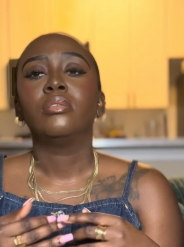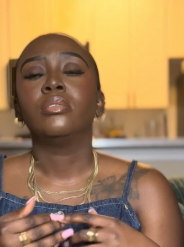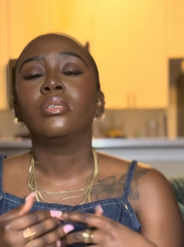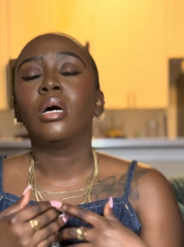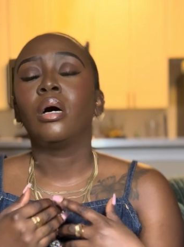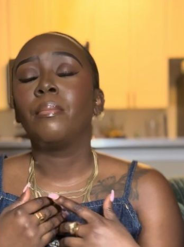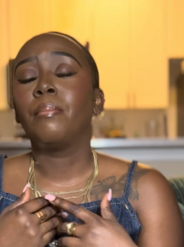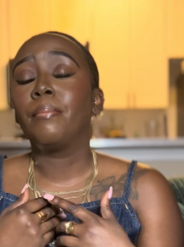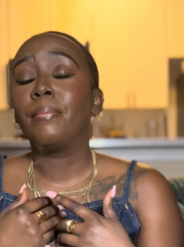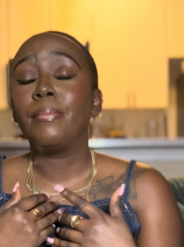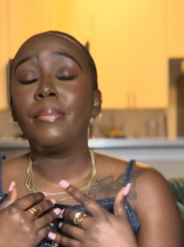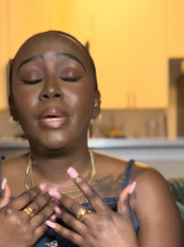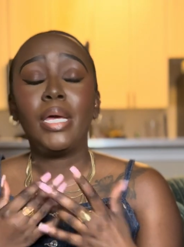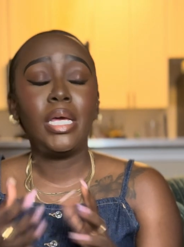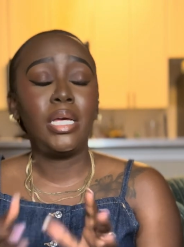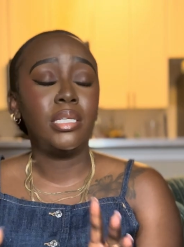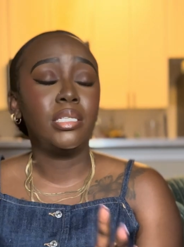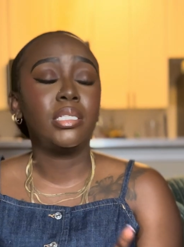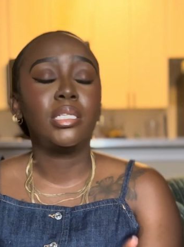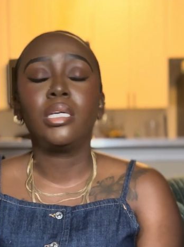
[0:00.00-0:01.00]

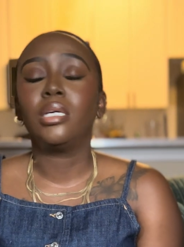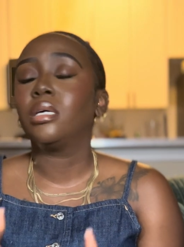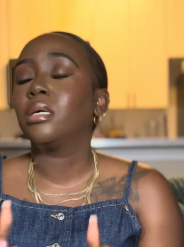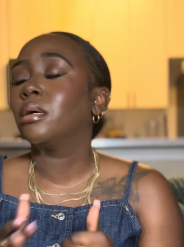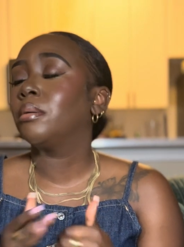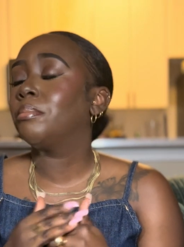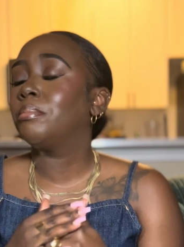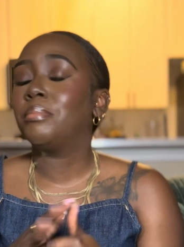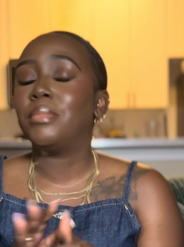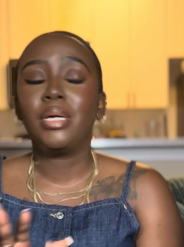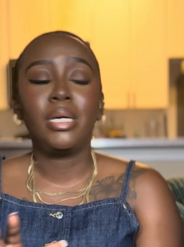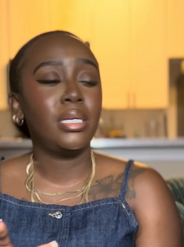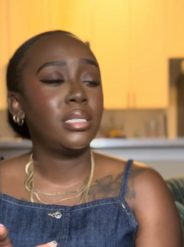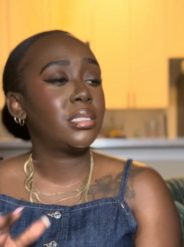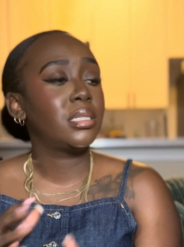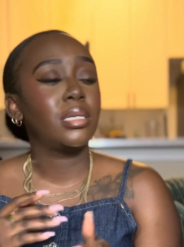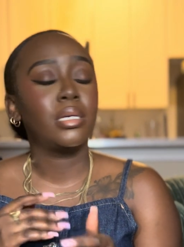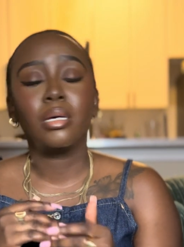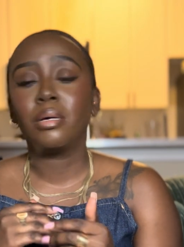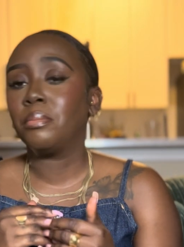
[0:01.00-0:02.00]
Amazing,
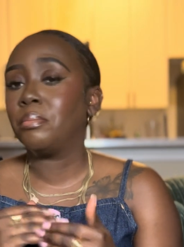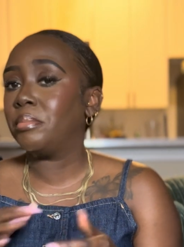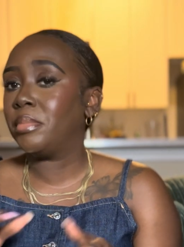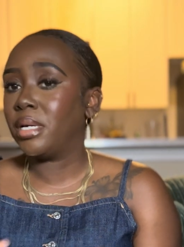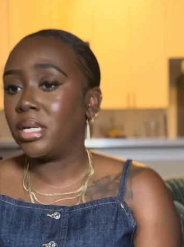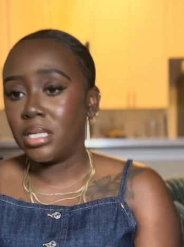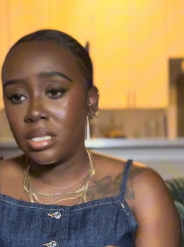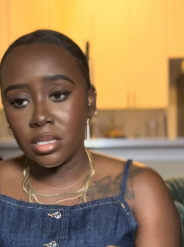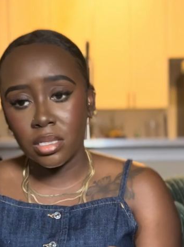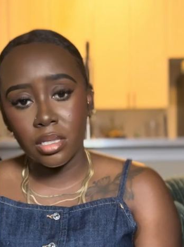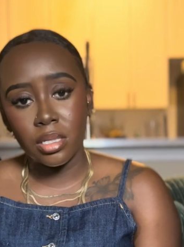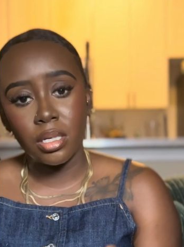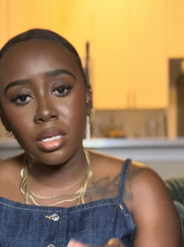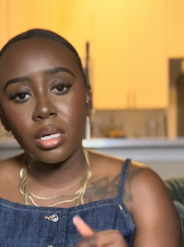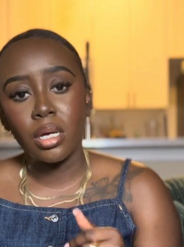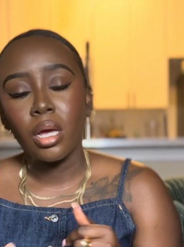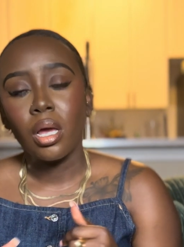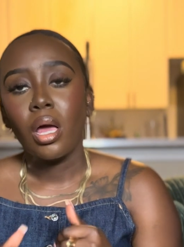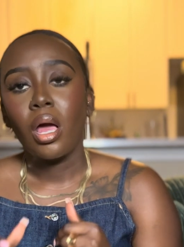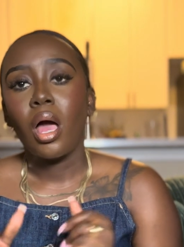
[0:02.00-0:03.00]
amazing,
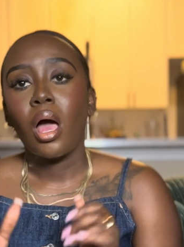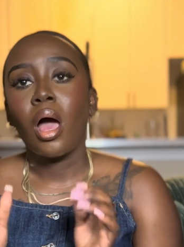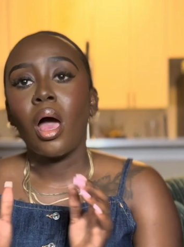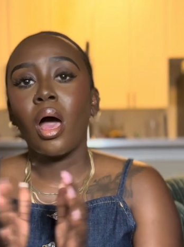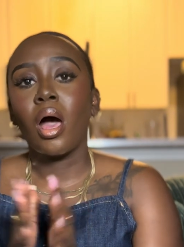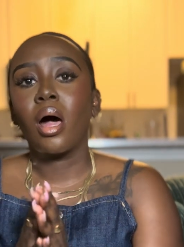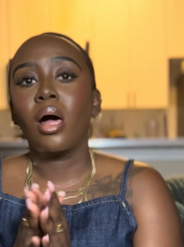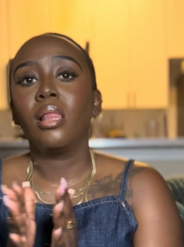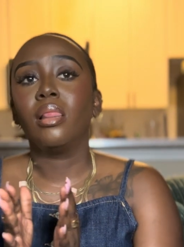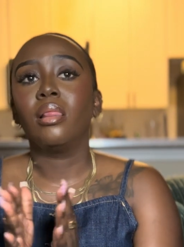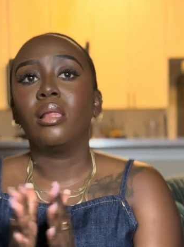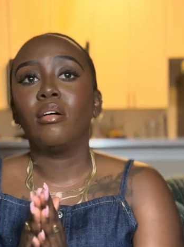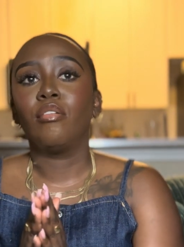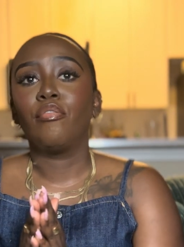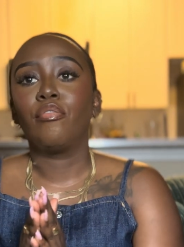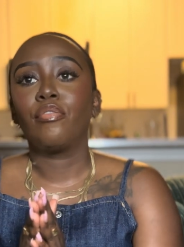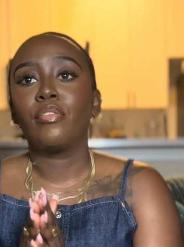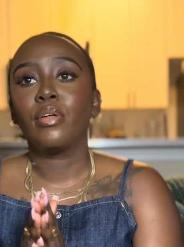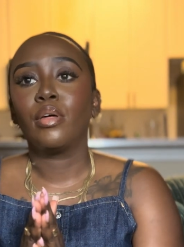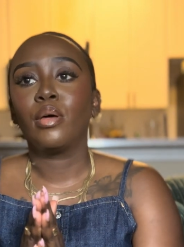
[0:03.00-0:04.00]
amazing. I
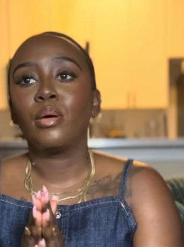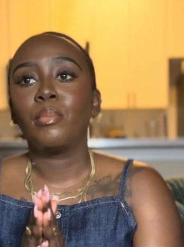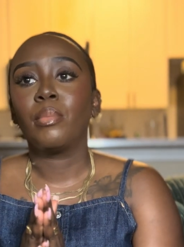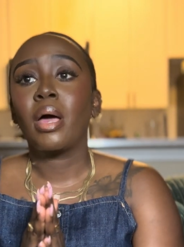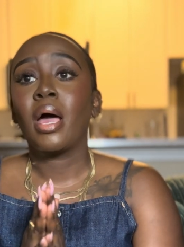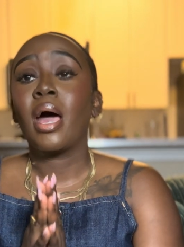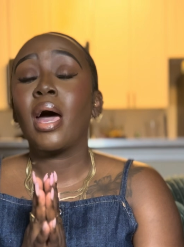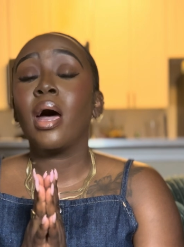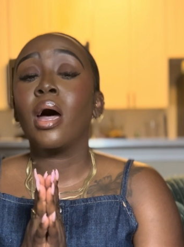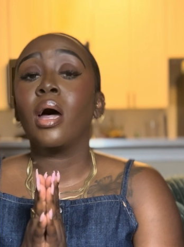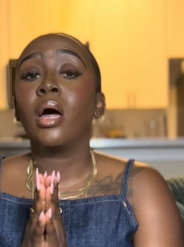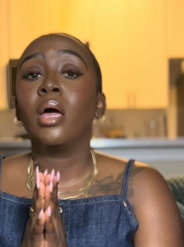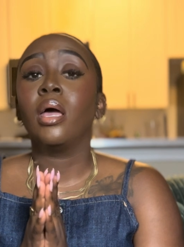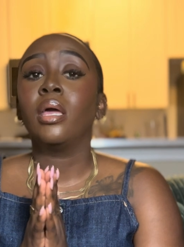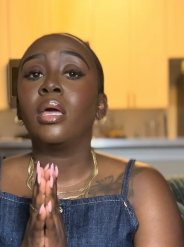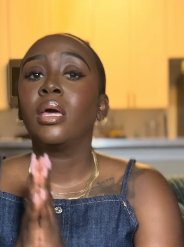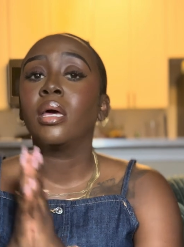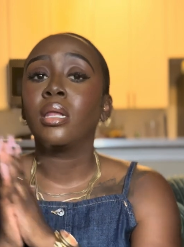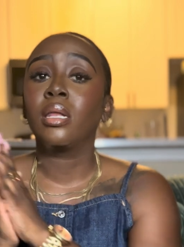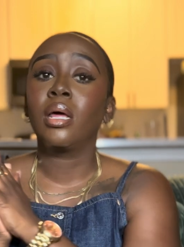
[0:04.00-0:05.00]
love them.
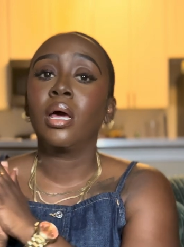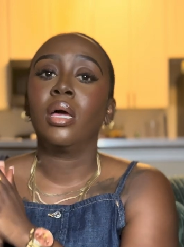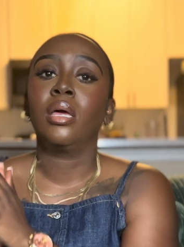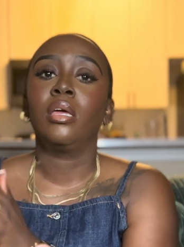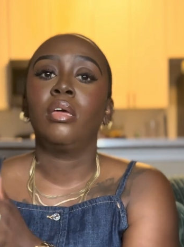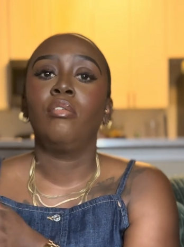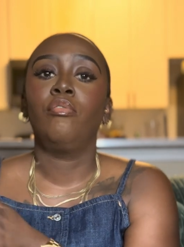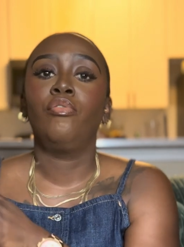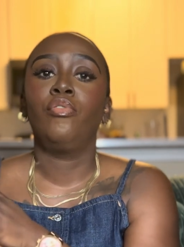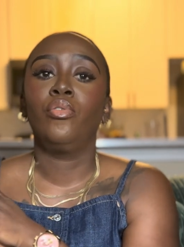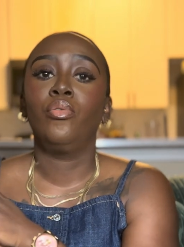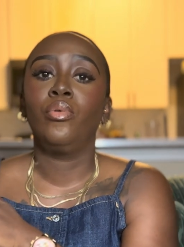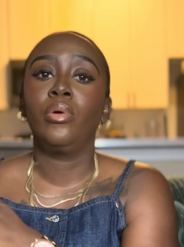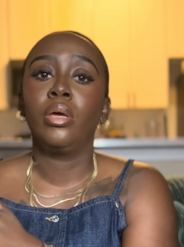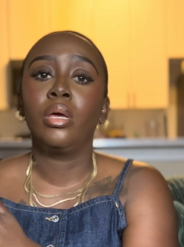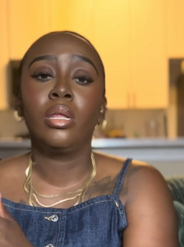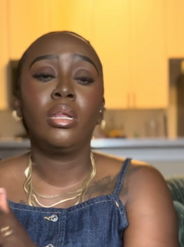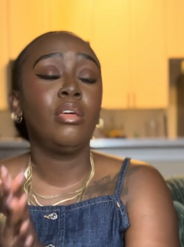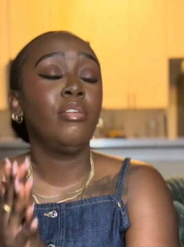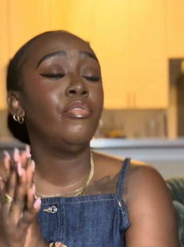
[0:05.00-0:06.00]
I cannot give you
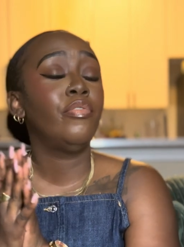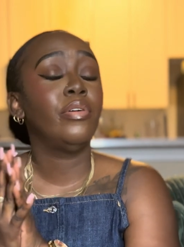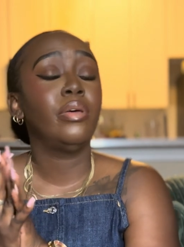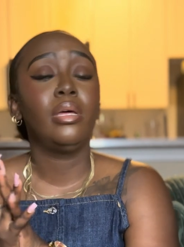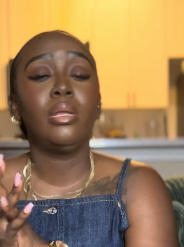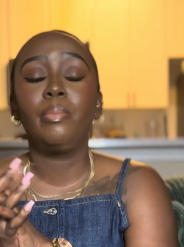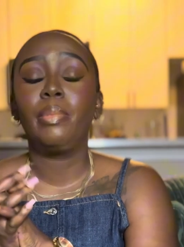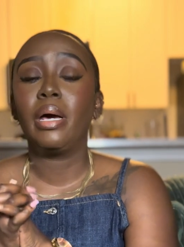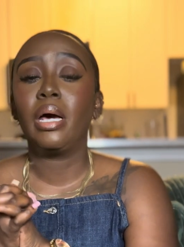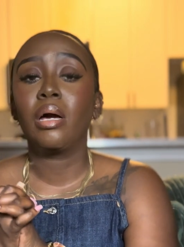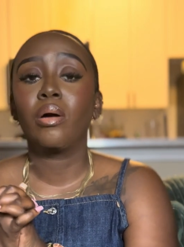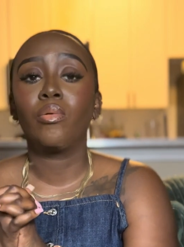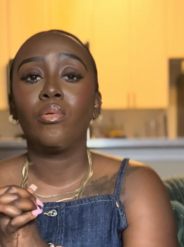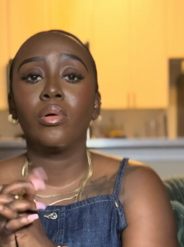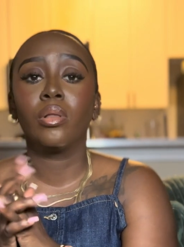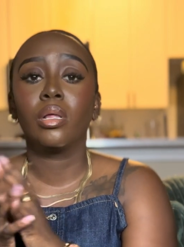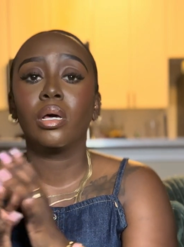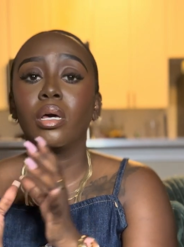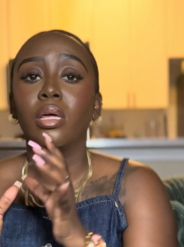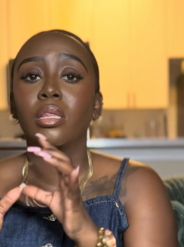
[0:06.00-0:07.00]
any feedback
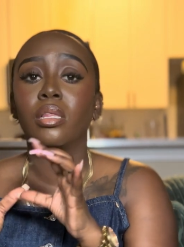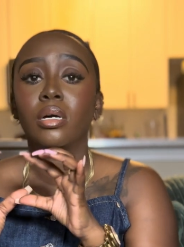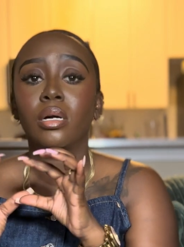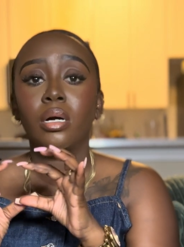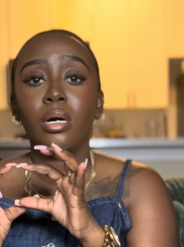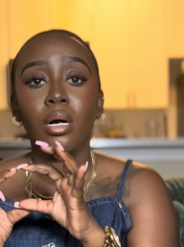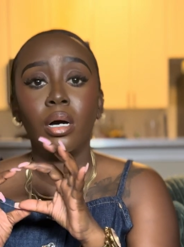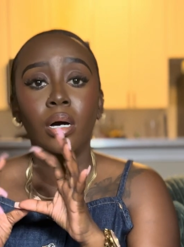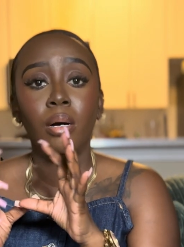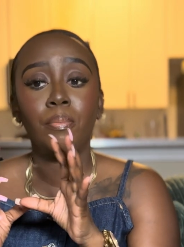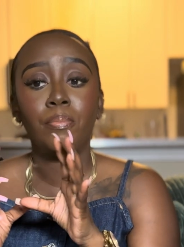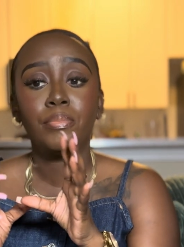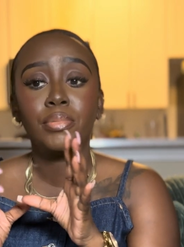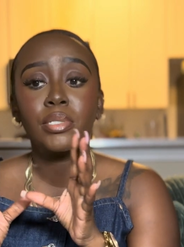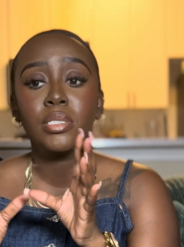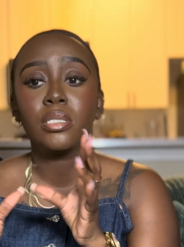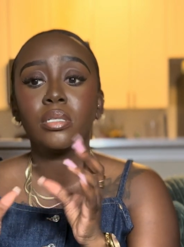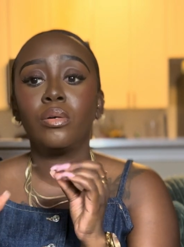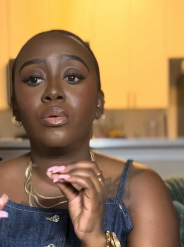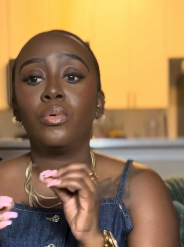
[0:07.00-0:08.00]
on like the
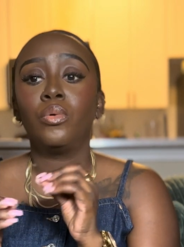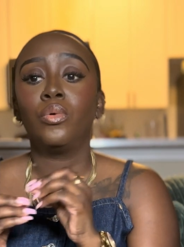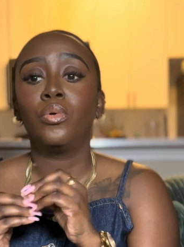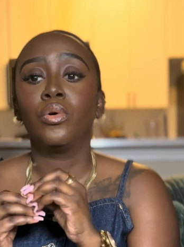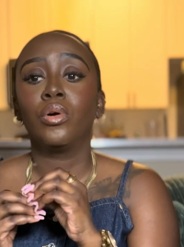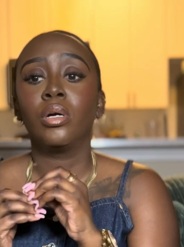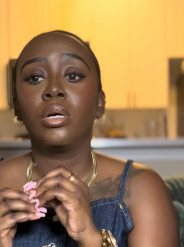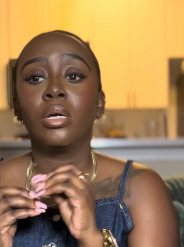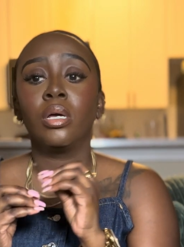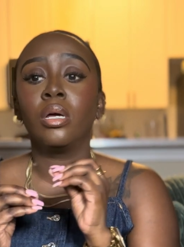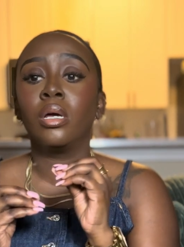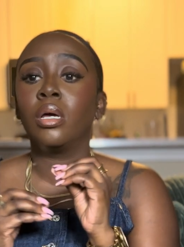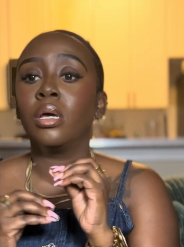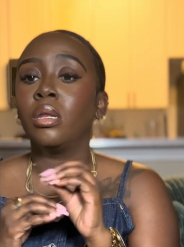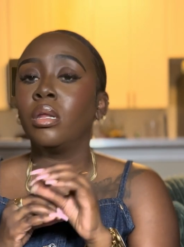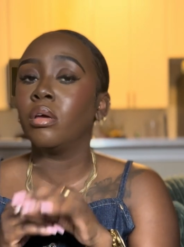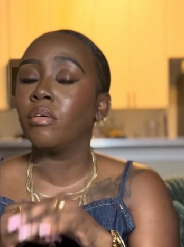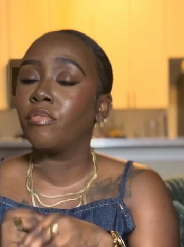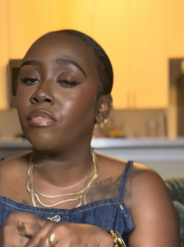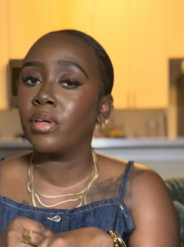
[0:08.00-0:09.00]
cups or
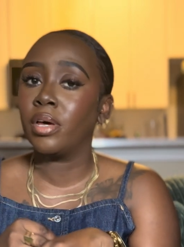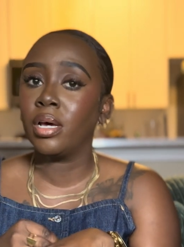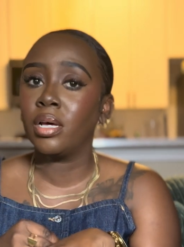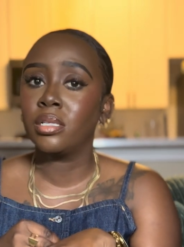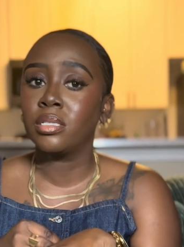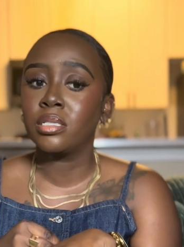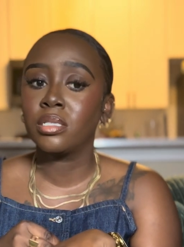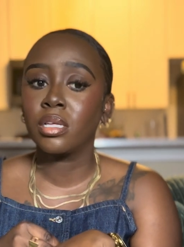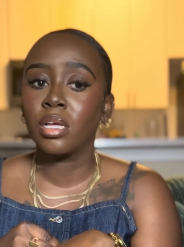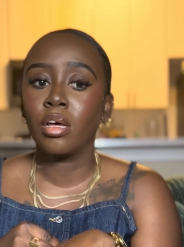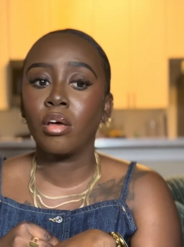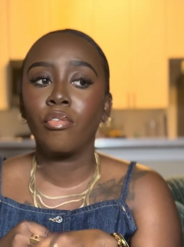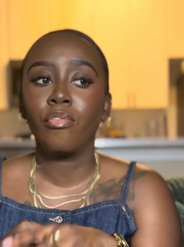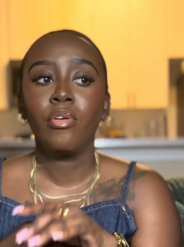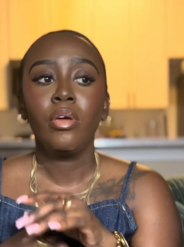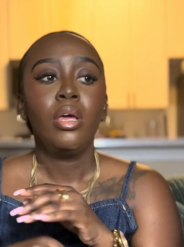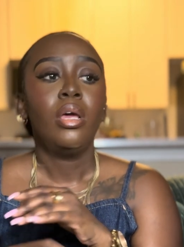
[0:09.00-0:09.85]
any of that stuff.